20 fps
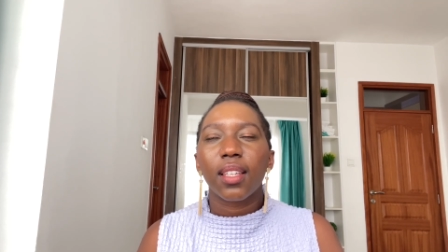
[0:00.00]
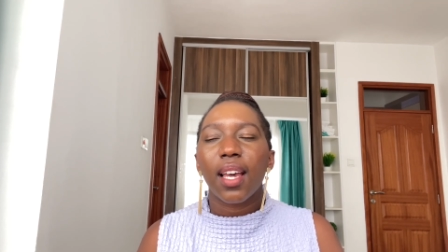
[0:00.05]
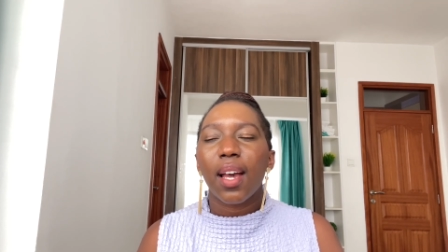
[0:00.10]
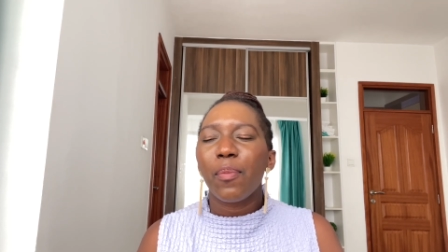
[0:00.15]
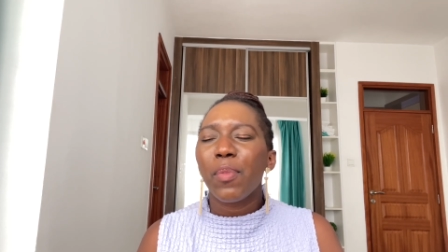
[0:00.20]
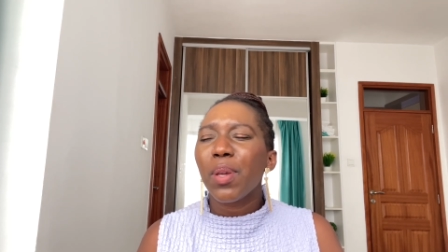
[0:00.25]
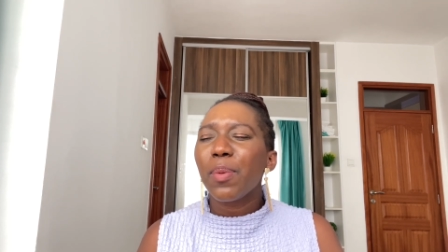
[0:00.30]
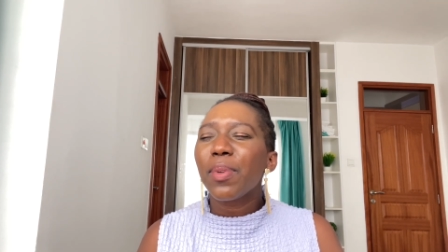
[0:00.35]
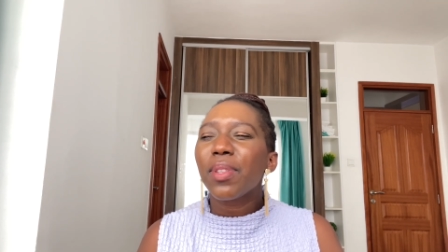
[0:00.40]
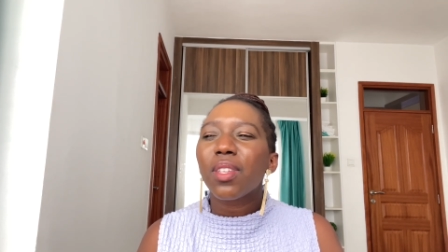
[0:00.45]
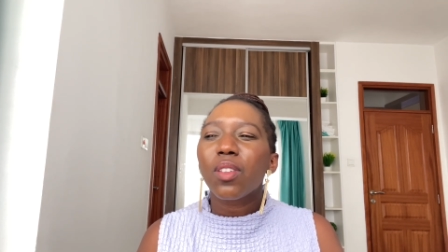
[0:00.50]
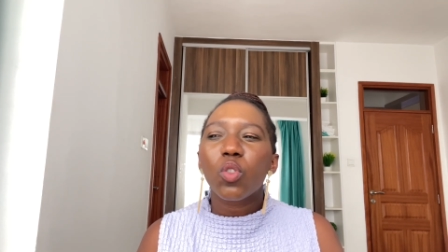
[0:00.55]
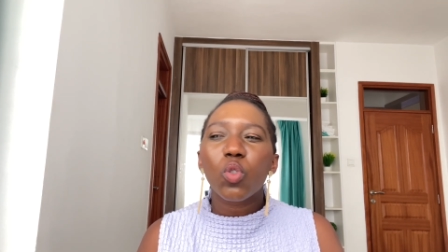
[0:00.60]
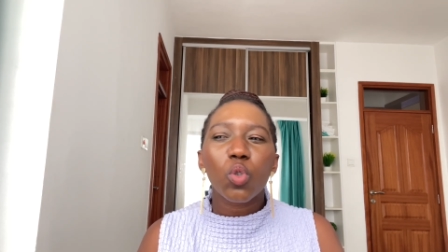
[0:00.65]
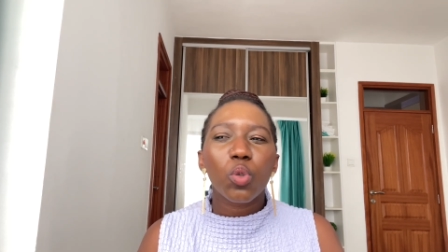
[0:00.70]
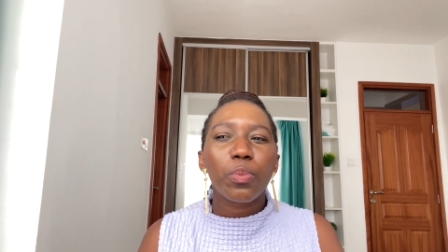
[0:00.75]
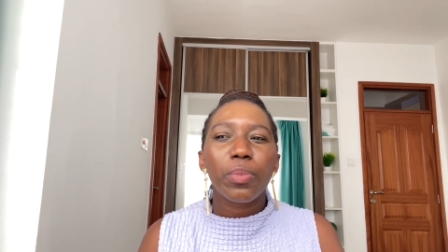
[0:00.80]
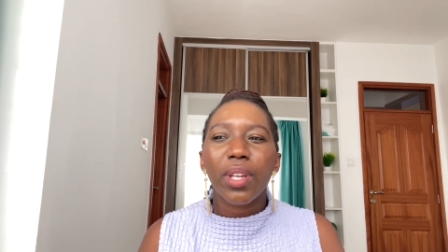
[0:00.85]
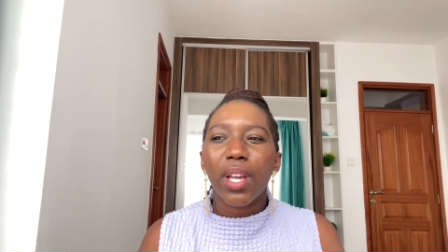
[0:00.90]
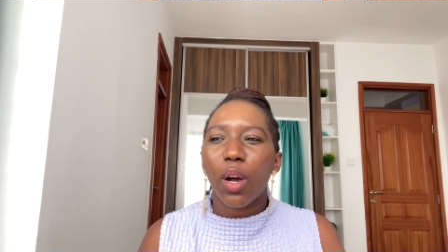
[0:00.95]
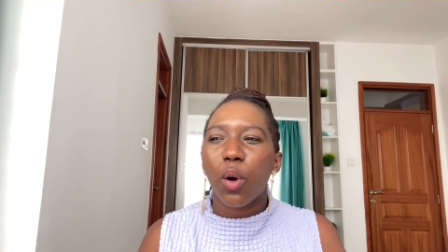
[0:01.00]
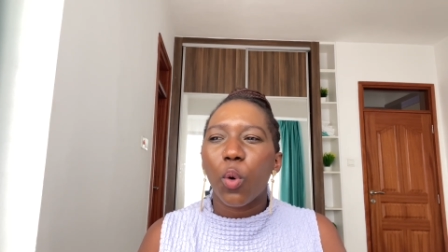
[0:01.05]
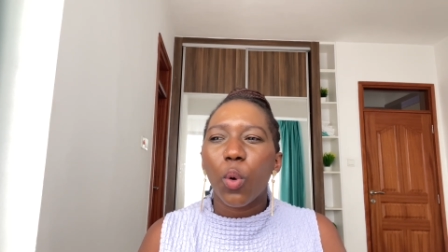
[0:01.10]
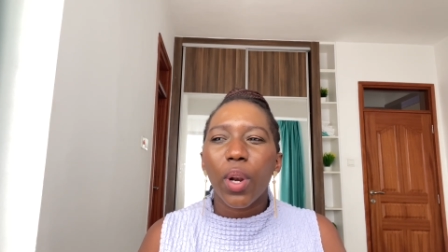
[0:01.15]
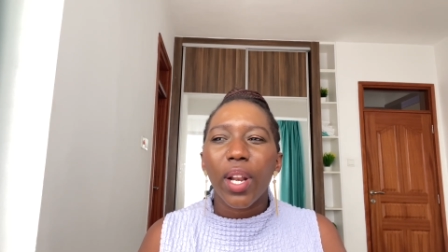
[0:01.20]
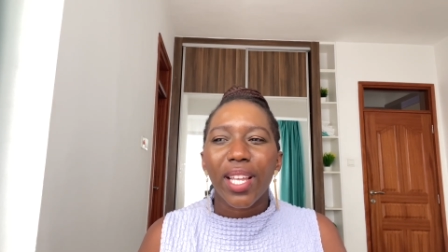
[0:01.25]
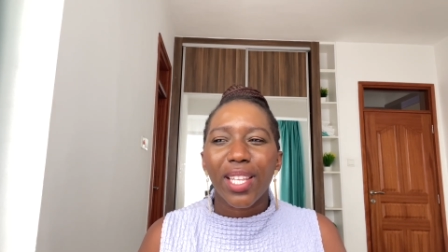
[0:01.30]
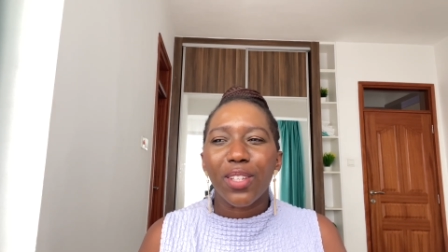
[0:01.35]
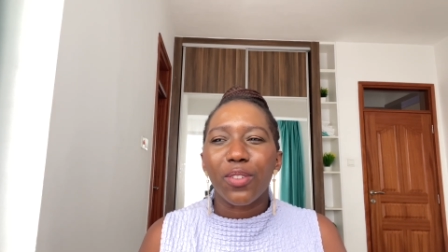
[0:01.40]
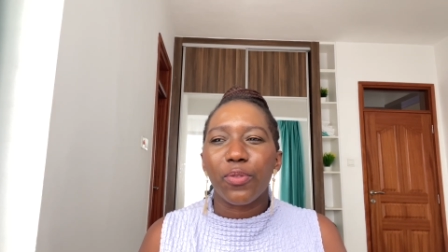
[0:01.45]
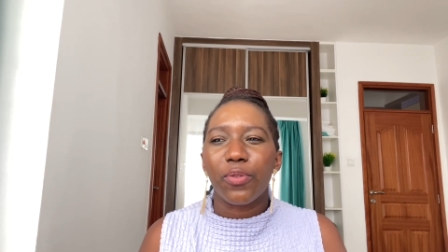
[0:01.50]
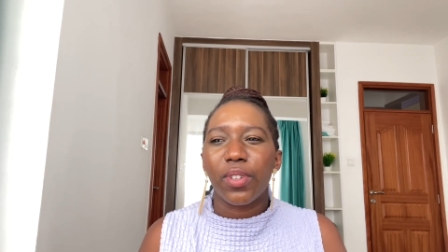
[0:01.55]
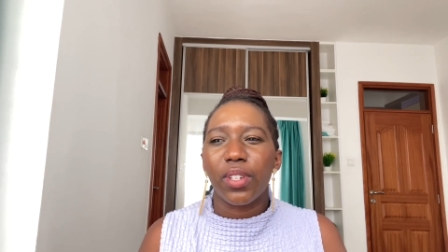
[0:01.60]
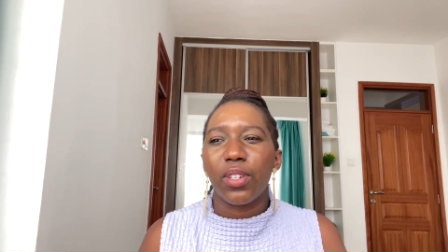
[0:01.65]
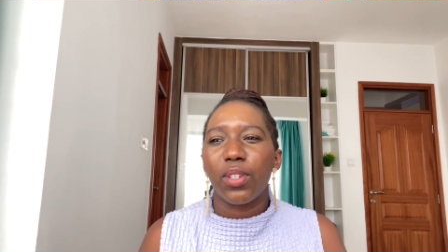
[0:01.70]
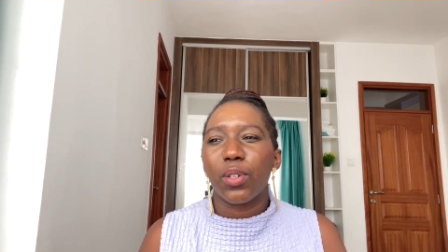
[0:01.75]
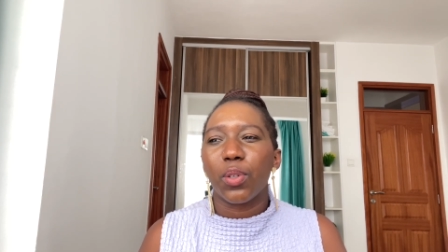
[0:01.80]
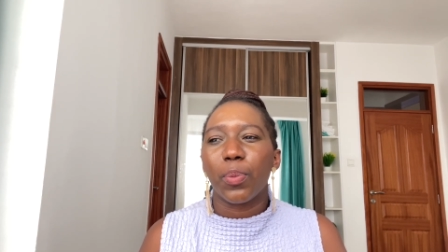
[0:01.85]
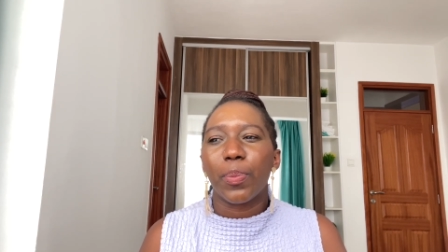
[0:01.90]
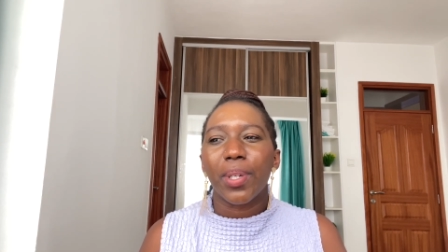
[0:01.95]
maybe this should be a whole other
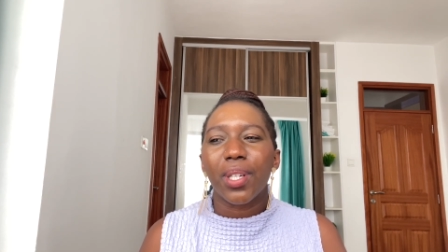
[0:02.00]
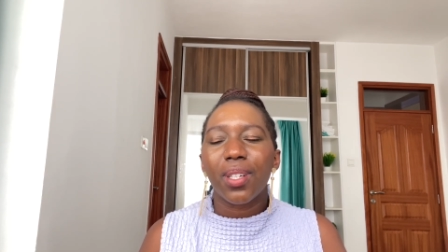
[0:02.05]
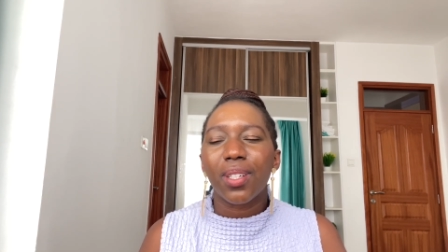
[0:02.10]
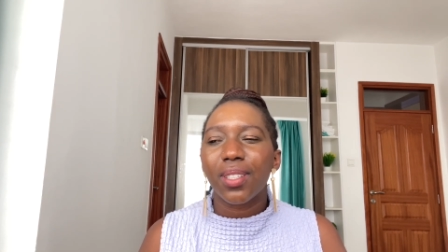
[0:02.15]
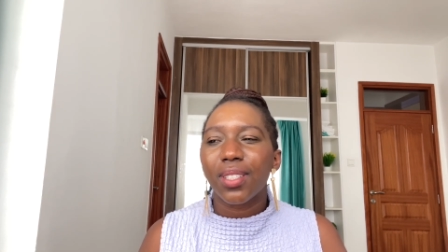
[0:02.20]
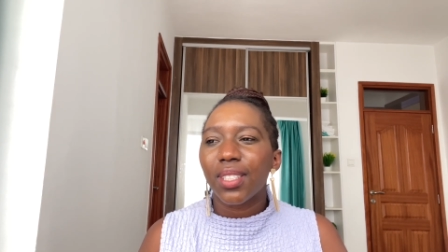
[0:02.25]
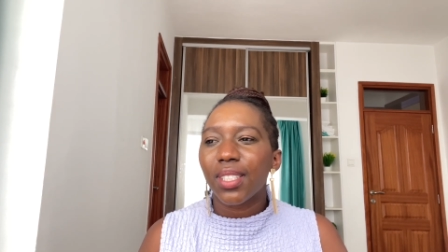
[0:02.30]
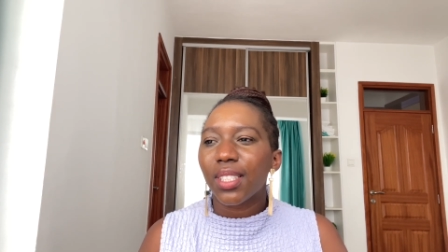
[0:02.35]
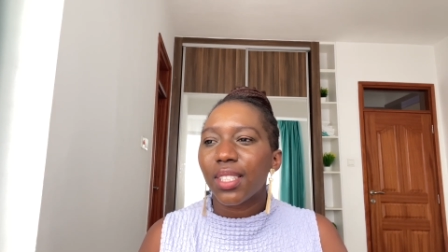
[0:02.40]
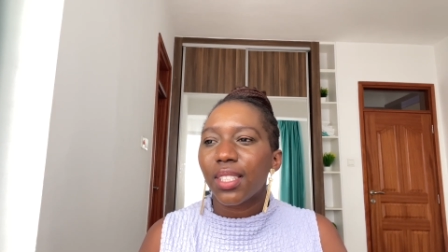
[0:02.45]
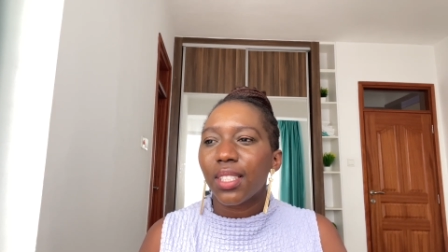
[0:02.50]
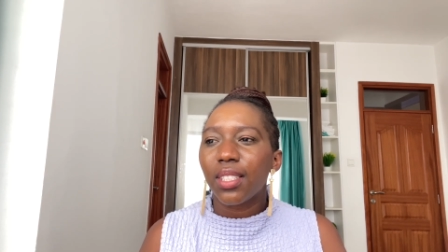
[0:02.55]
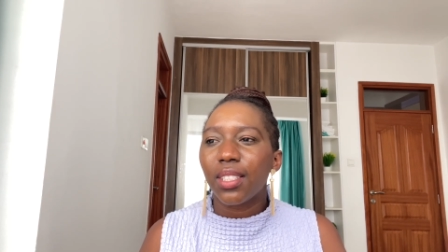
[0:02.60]
video, because